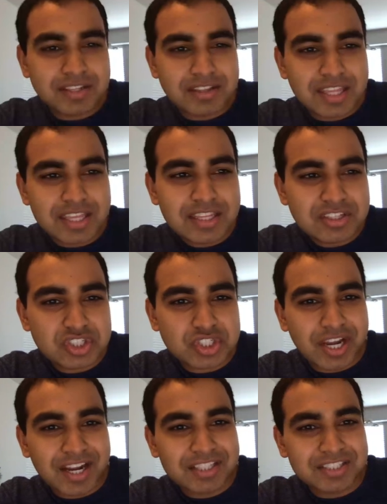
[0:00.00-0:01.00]
says each
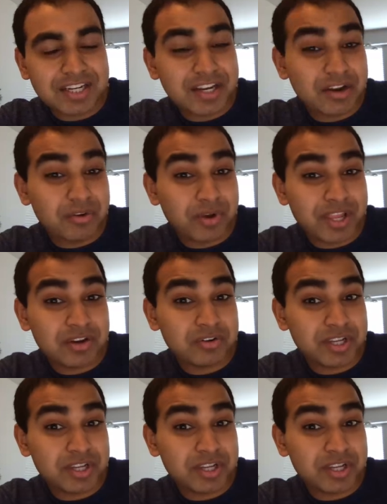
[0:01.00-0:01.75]
child in an array or